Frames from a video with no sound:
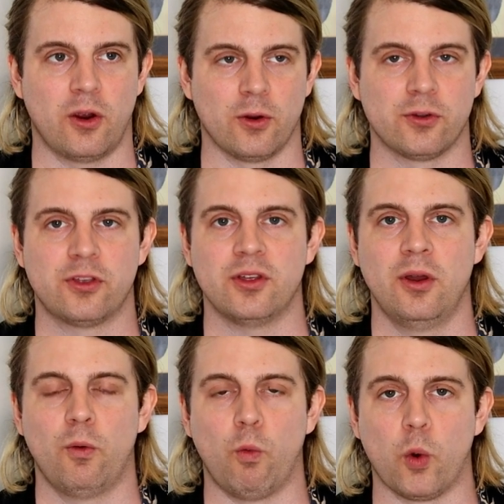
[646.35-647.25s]
Earth,
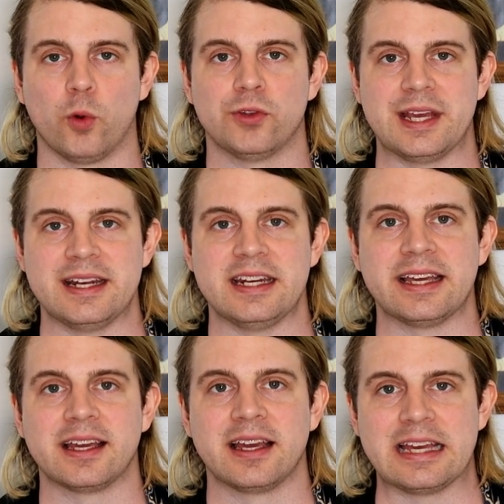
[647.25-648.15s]

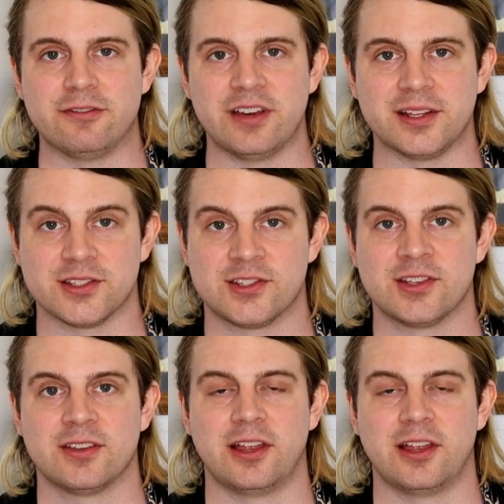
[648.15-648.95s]
world-ending events